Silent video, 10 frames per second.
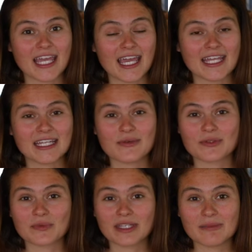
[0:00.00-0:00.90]
and it
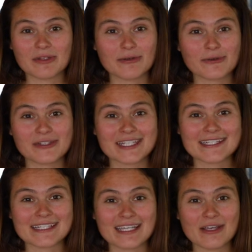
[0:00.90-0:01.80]
was really beautiful to
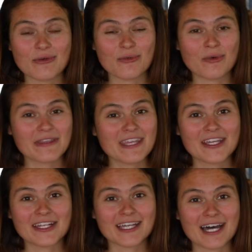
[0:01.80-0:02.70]
see what they
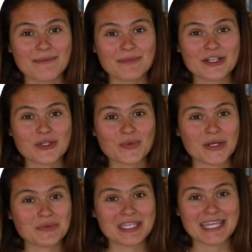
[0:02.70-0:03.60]
could accomplish
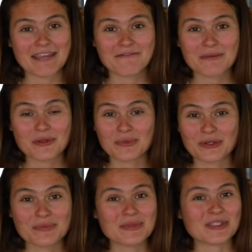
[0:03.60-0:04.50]
when we gave them the
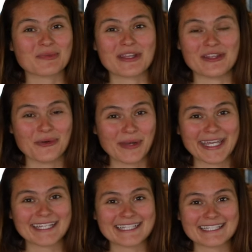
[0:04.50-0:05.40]
room to spread their
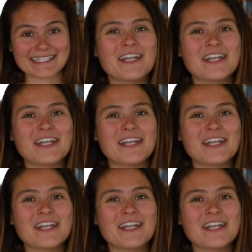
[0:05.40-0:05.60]
wings.